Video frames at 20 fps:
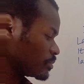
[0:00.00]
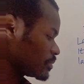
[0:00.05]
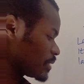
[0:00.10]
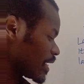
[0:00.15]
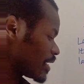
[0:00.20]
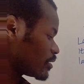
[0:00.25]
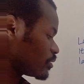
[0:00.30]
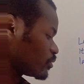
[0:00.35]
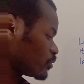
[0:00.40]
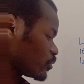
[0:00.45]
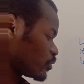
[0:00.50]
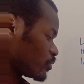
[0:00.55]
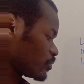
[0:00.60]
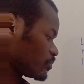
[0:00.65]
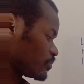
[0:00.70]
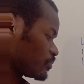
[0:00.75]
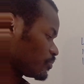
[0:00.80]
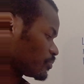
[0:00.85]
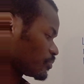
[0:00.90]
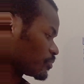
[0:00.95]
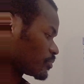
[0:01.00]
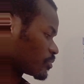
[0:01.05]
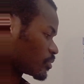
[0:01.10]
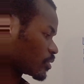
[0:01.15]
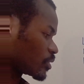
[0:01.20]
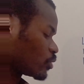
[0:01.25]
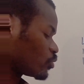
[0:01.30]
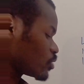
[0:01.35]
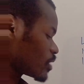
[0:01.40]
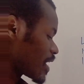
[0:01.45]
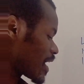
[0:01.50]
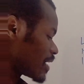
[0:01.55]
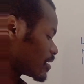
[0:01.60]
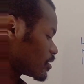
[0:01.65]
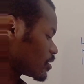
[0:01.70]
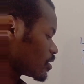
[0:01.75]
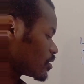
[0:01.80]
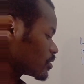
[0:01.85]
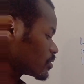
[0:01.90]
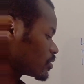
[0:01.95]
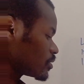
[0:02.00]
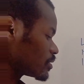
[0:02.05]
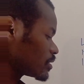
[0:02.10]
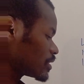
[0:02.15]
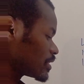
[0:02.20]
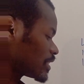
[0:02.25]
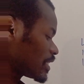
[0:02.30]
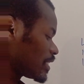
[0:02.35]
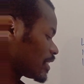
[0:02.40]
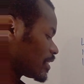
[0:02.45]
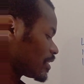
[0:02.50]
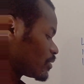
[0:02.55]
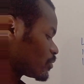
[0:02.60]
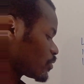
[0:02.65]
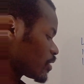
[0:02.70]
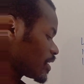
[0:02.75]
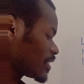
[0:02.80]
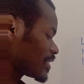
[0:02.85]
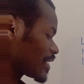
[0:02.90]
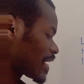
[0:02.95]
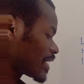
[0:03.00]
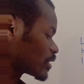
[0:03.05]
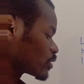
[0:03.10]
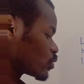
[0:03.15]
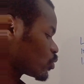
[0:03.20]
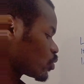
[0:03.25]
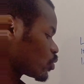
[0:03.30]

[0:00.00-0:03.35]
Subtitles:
Now, we can also say when that